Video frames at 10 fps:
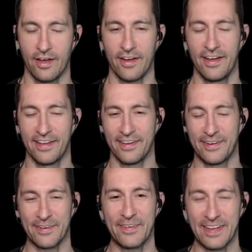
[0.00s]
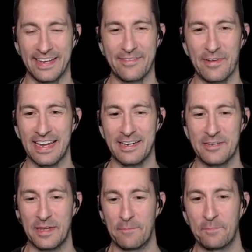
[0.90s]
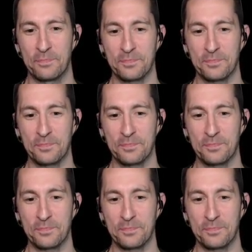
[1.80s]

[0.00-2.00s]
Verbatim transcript: Oh, he ran into me.